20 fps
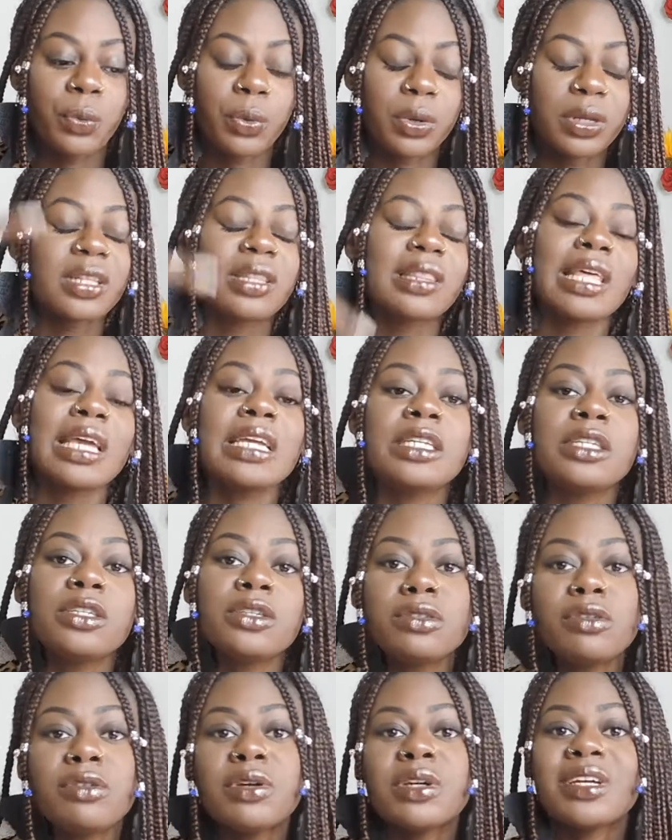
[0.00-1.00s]
what did they
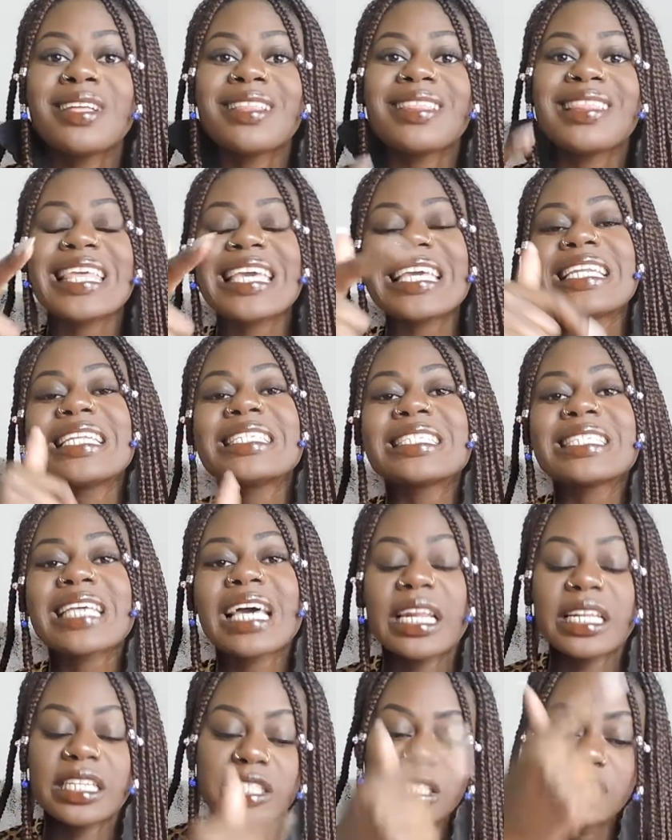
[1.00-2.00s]
do? They
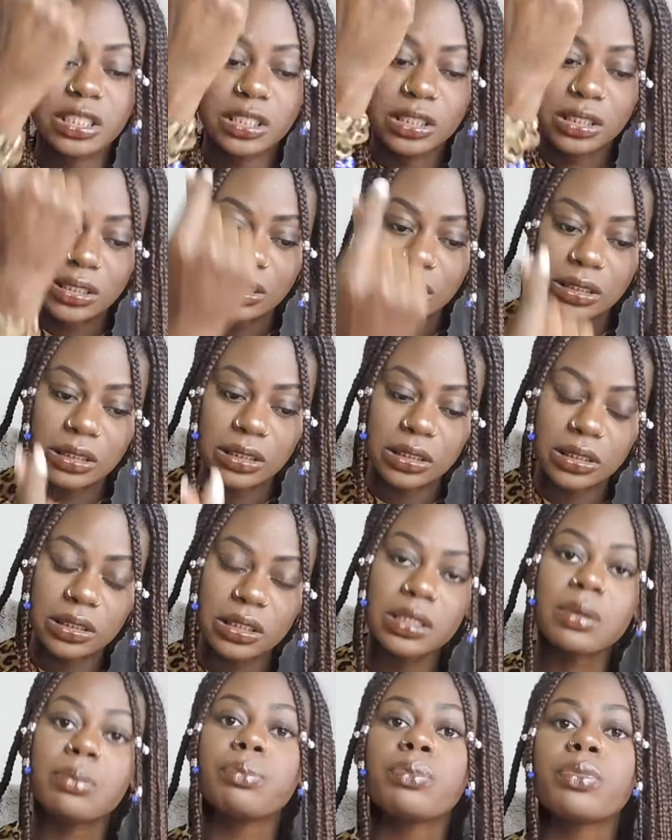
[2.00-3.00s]
decided to
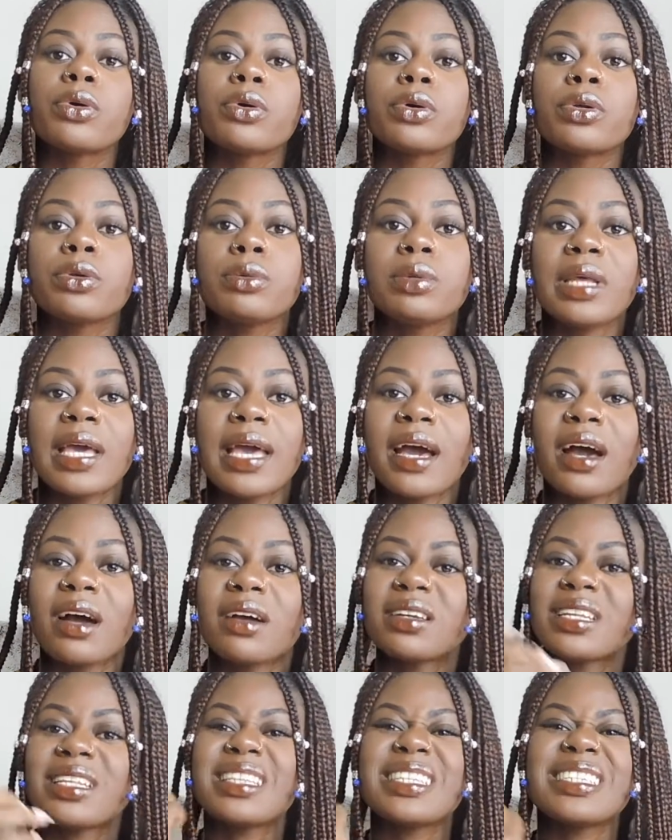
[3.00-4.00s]
pull you
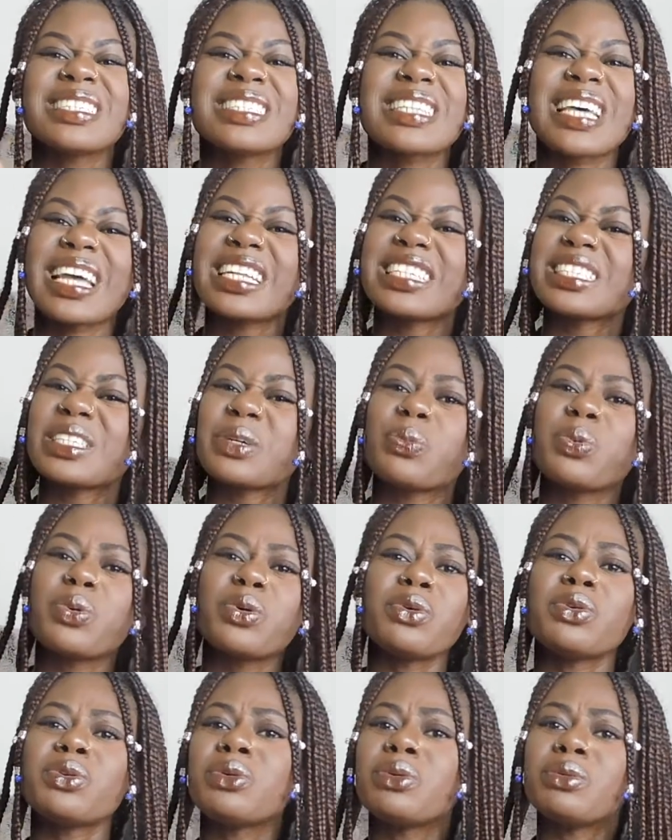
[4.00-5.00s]
down. They decided to
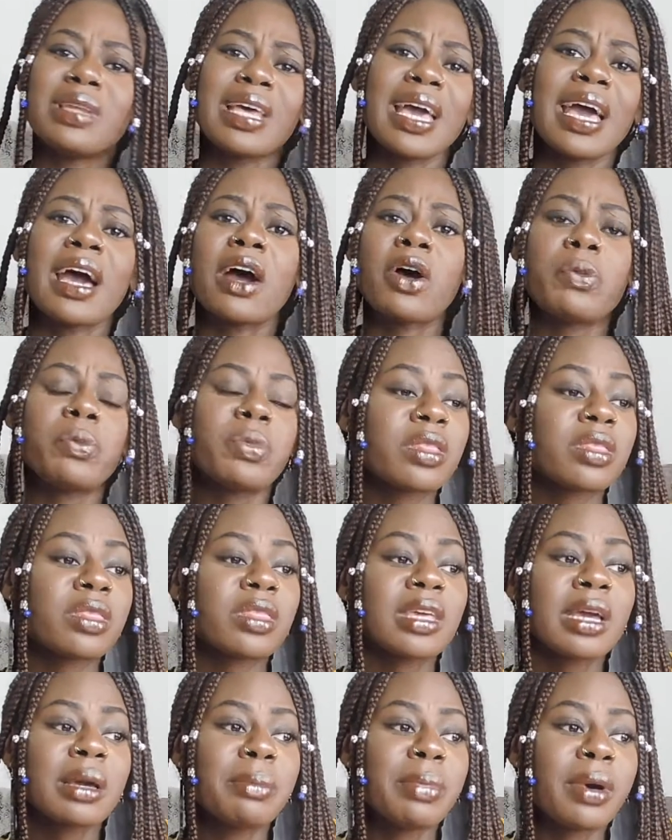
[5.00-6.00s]
pull you down. But the
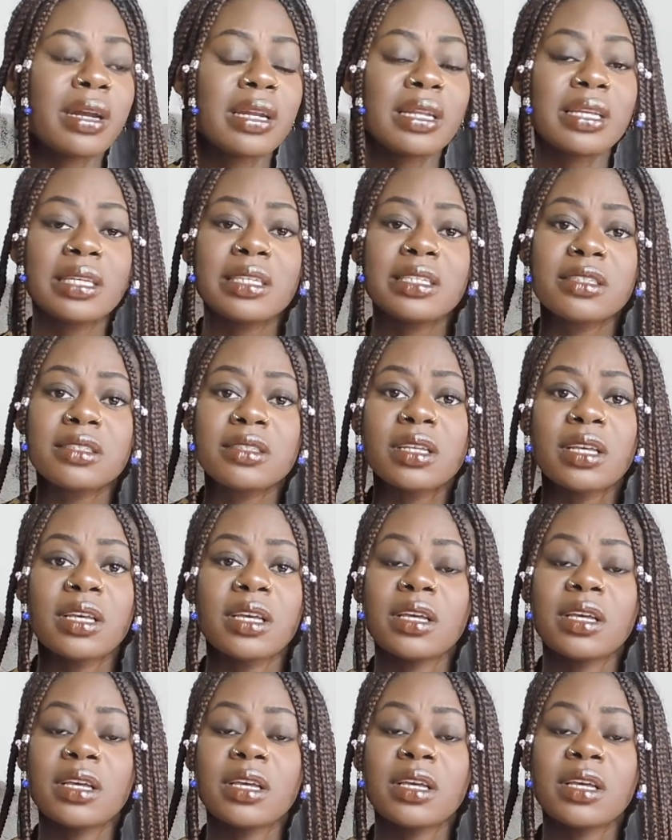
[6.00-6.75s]
thing about it is,